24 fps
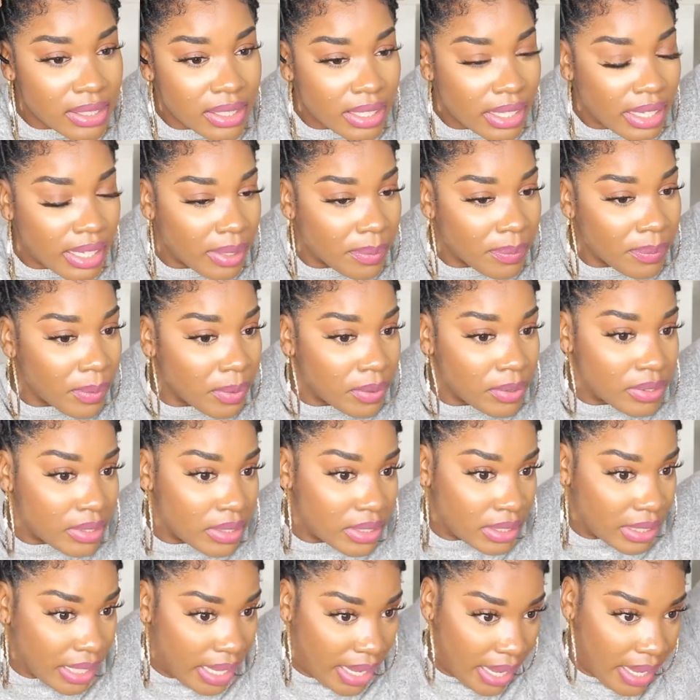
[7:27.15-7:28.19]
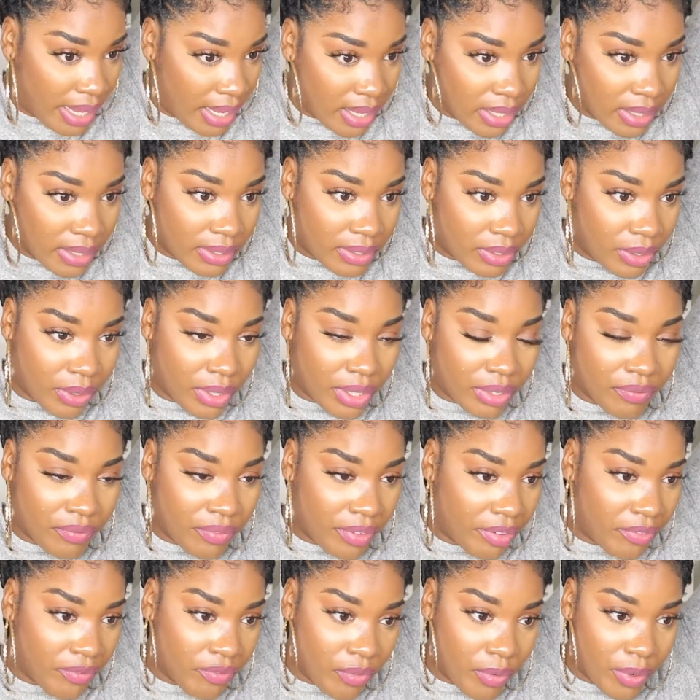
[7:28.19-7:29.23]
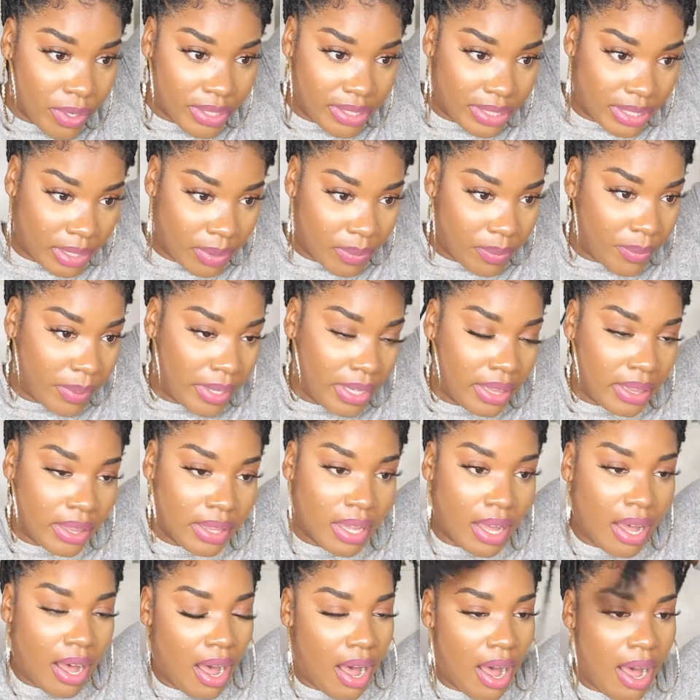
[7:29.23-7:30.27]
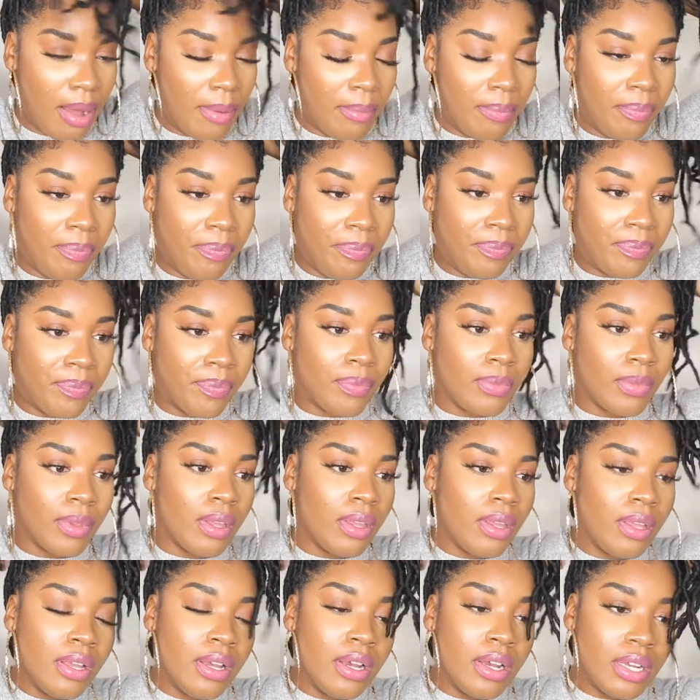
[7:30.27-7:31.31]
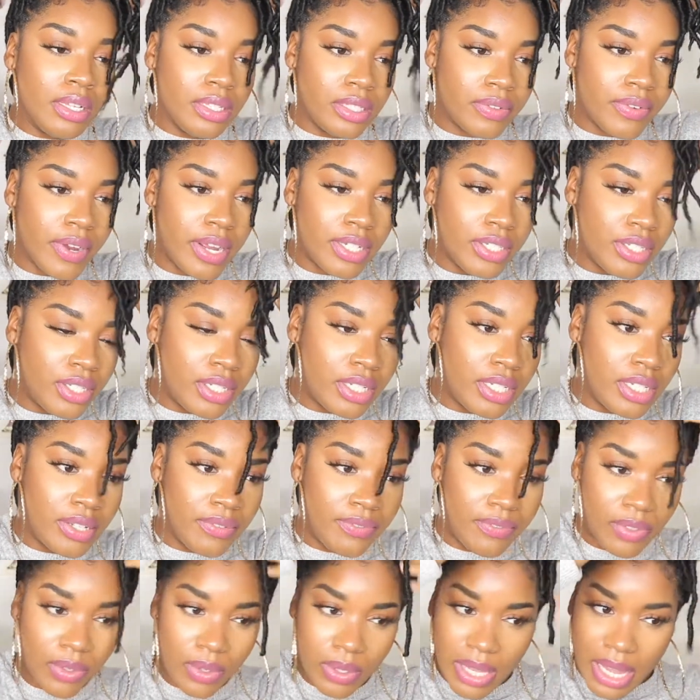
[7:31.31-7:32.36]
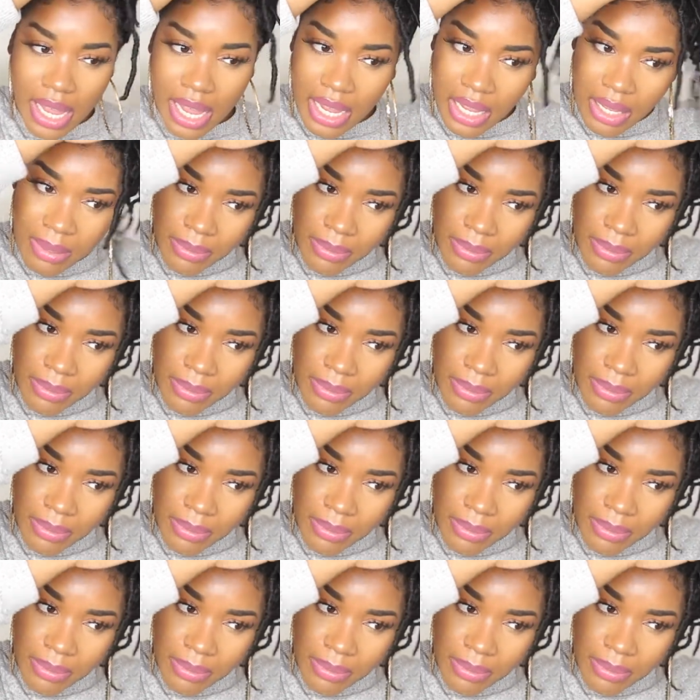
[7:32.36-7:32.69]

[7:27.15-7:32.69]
It will stay. You can reinforce it with a scrunchie if you like,